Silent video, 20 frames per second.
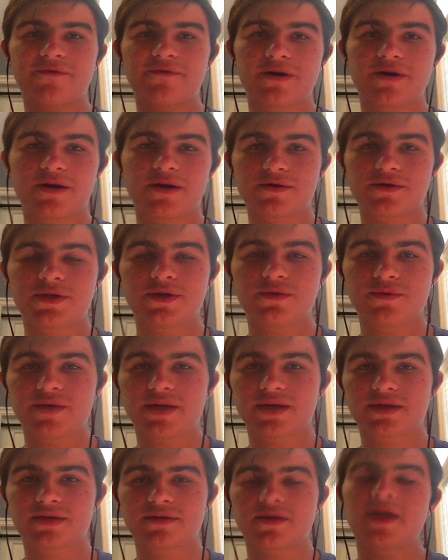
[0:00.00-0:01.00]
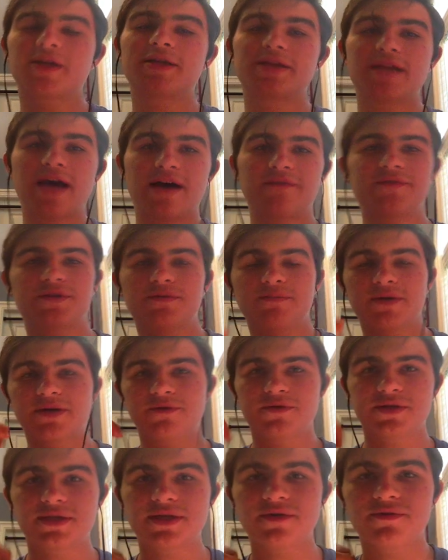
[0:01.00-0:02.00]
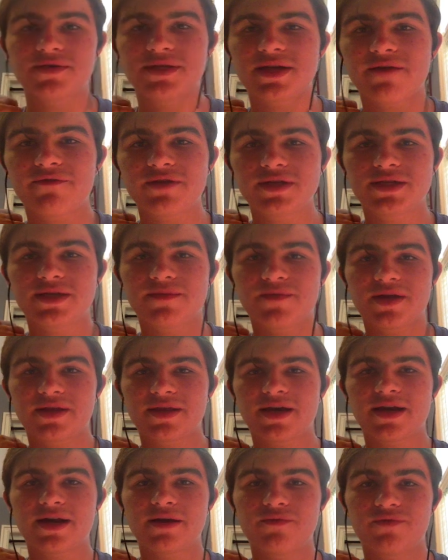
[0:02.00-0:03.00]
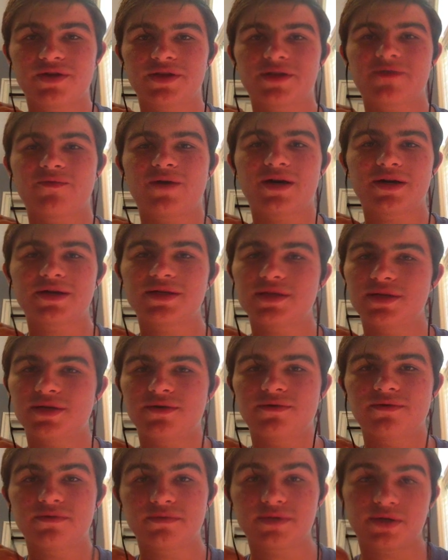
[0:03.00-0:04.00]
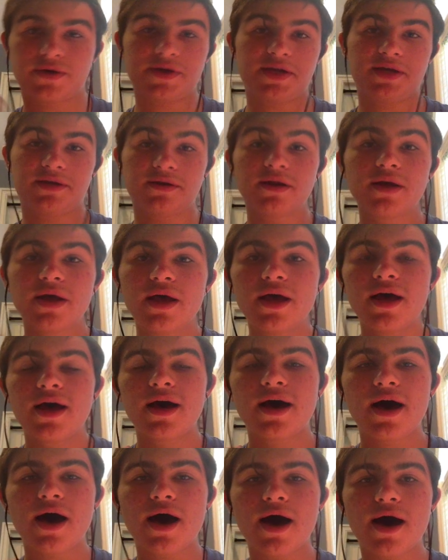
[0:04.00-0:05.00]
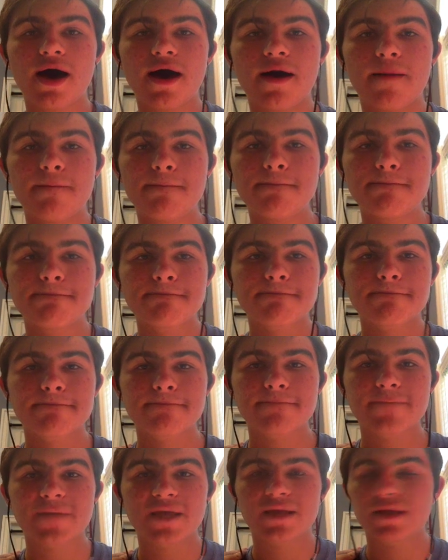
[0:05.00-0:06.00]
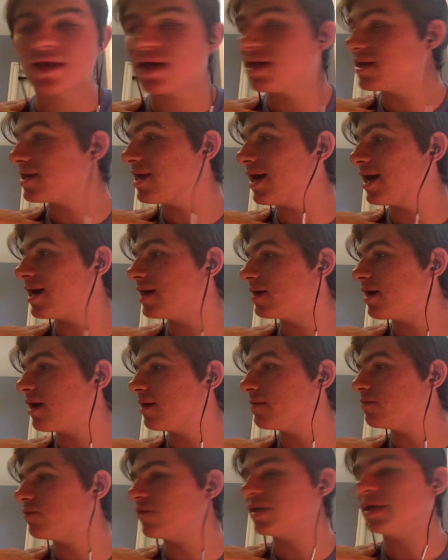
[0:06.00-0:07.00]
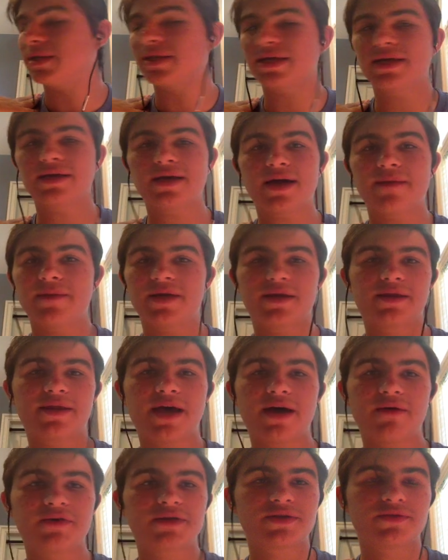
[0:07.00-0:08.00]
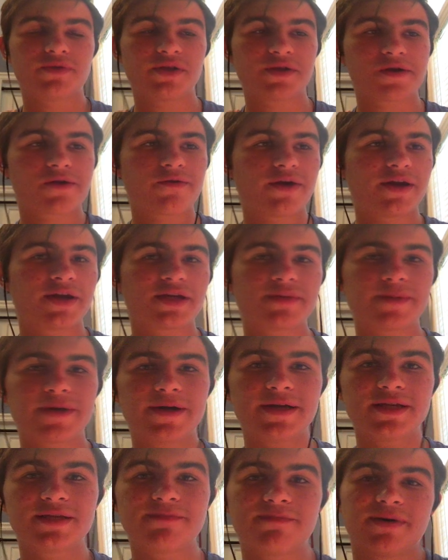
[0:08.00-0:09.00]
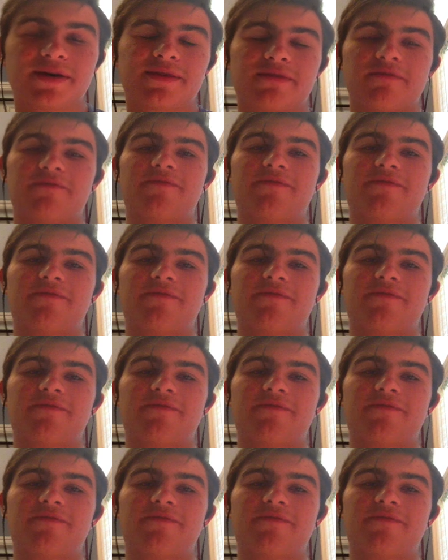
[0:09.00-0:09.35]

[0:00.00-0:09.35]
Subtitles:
for another 2 weeks. Well, I didn't have to, but it was definitely something that I really wanted to do, so I did. And yeah, I mean, that was a really great experience, but the